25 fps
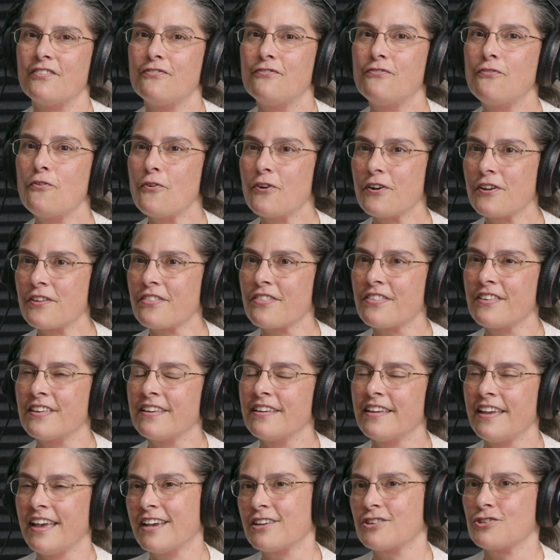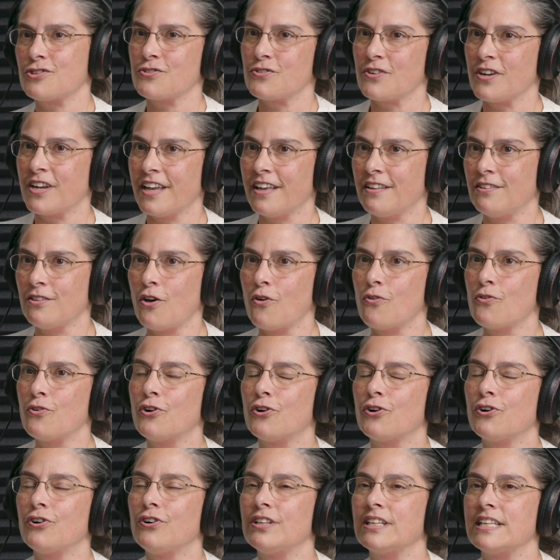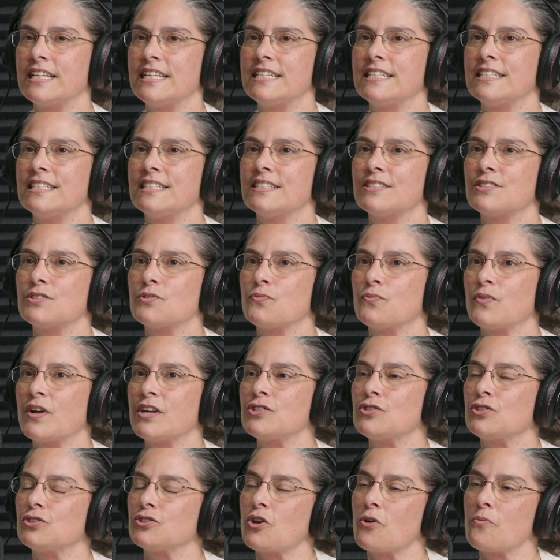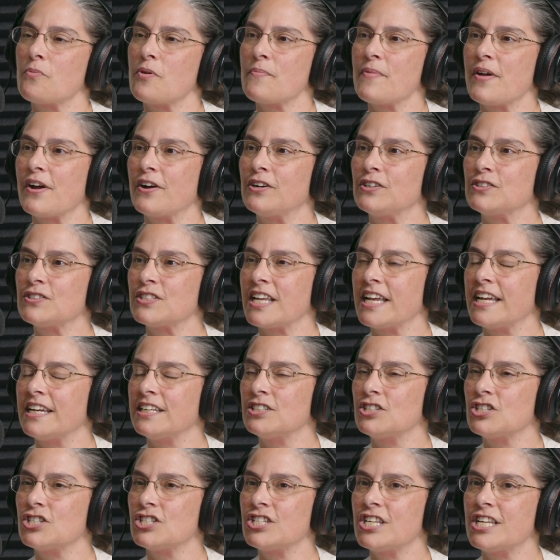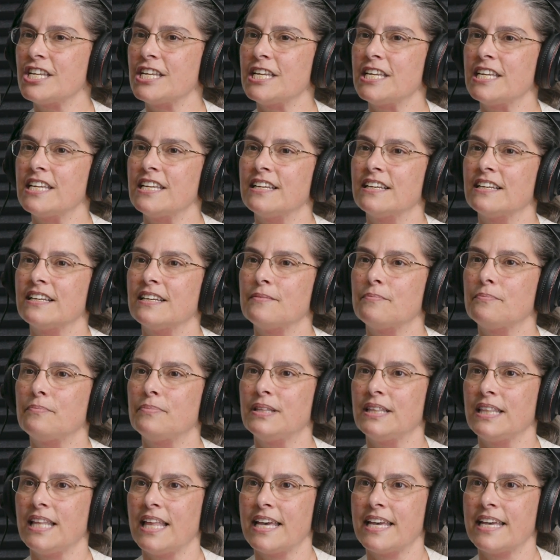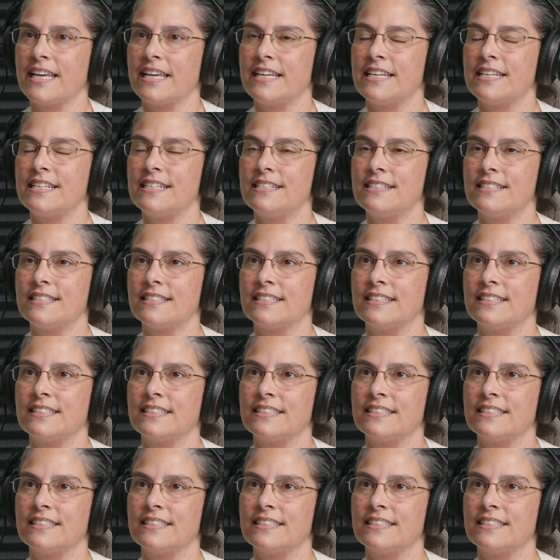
4th extra Hello Girl is Rachel Toby Barrows, and she plays